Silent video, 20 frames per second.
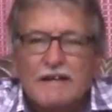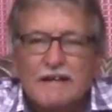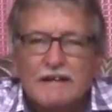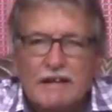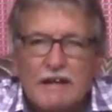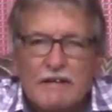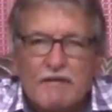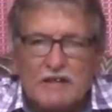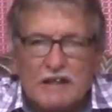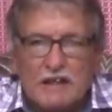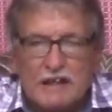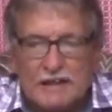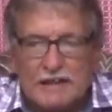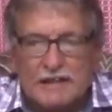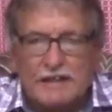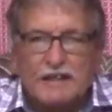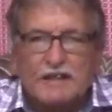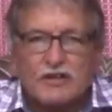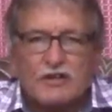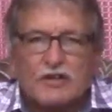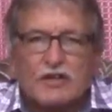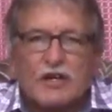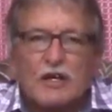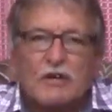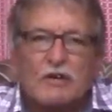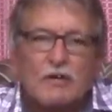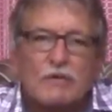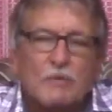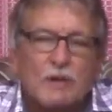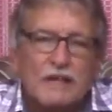Definitely.
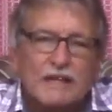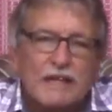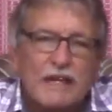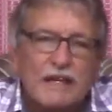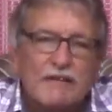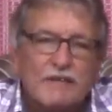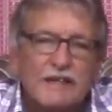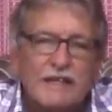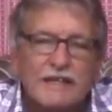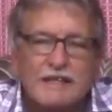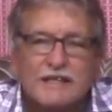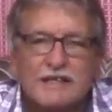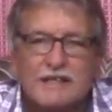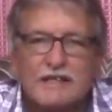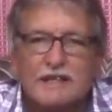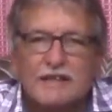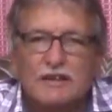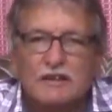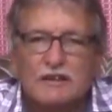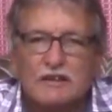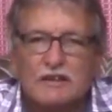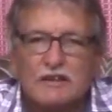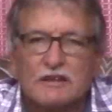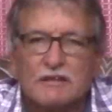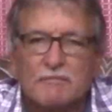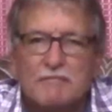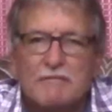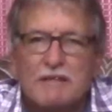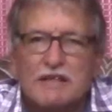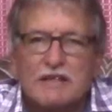So whatever is sealed
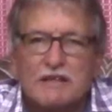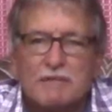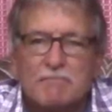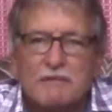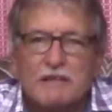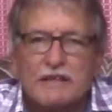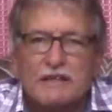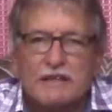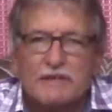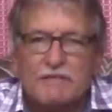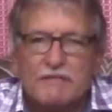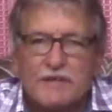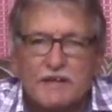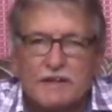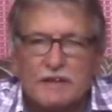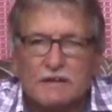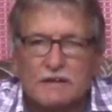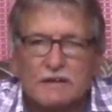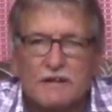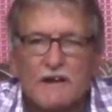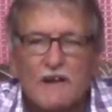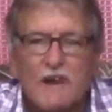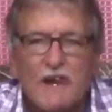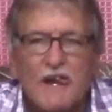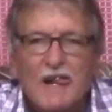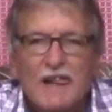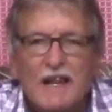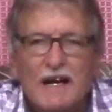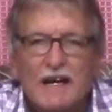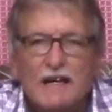must be revealed
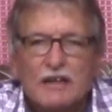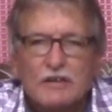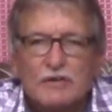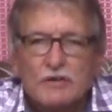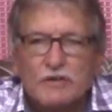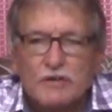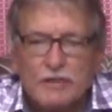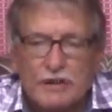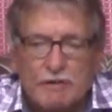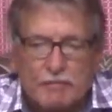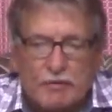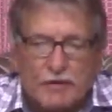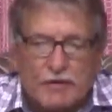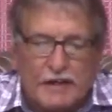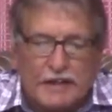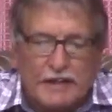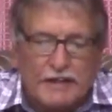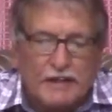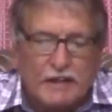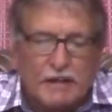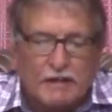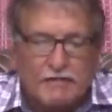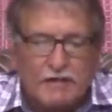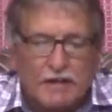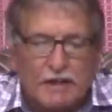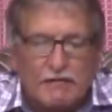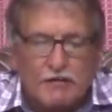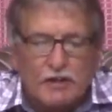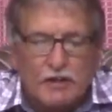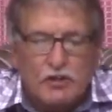unto the bride of
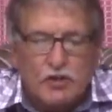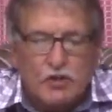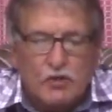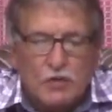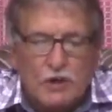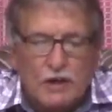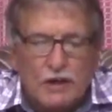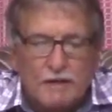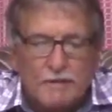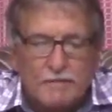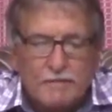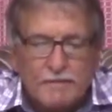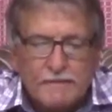Yahshua